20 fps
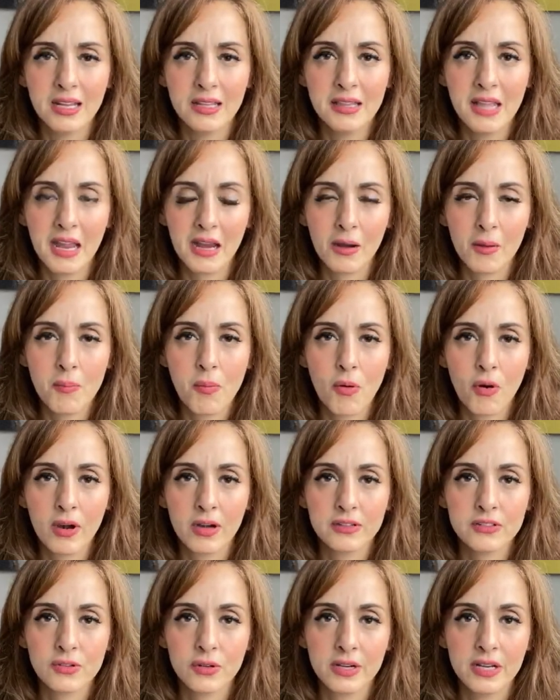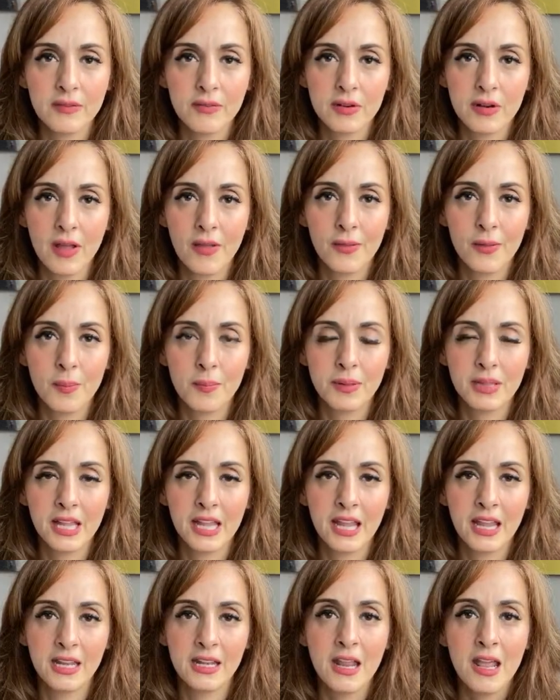in the airports or even on the
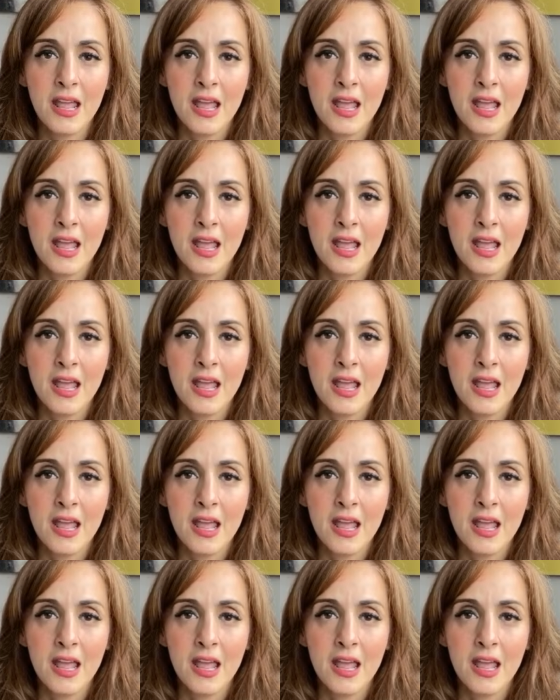plane.